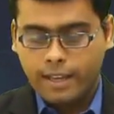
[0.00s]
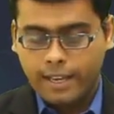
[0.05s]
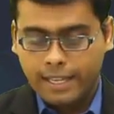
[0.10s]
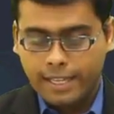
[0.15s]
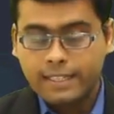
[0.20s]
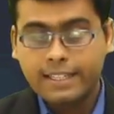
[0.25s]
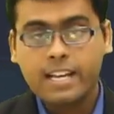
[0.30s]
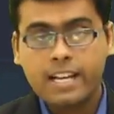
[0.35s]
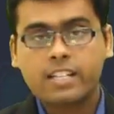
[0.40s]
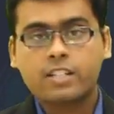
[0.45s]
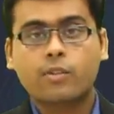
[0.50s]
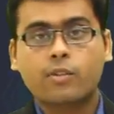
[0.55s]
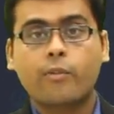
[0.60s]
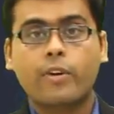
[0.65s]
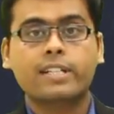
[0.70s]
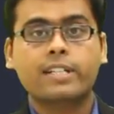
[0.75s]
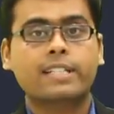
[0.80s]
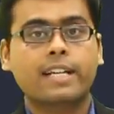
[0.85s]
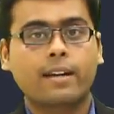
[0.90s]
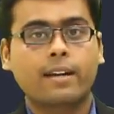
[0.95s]
in this
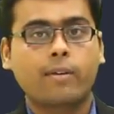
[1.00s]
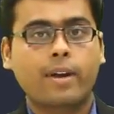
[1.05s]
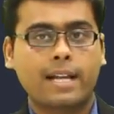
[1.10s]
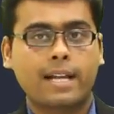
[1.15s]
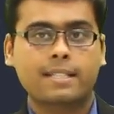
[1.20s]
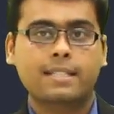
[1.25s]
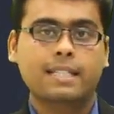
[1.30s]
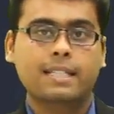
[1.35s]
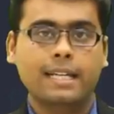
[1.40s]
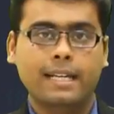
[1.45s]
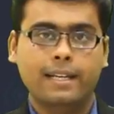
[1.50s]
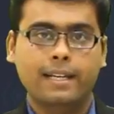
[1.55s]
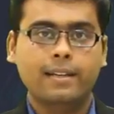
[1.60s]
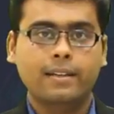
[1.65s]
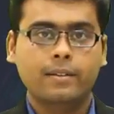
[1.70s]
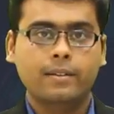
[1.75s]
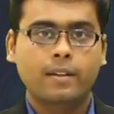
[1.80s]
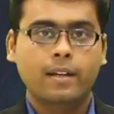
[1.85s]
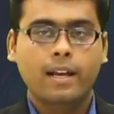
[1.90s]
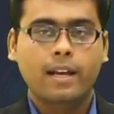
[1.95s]
question you can
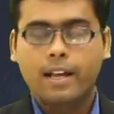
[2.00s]
see